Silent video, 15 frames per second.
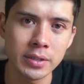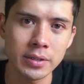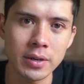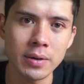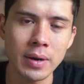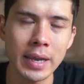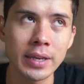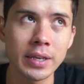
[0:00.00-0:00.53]

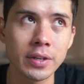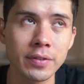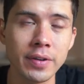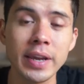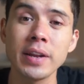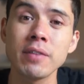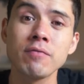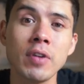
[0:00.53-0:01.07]
So I can
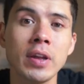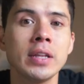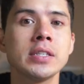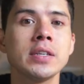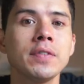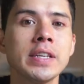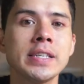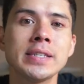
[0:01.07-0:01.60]
create a
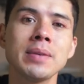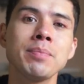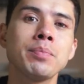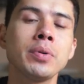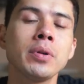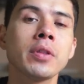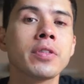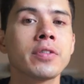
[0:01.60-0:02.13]
relatively
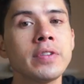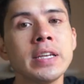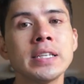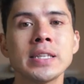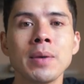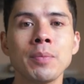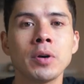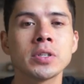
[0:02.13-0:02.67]
simple 3-step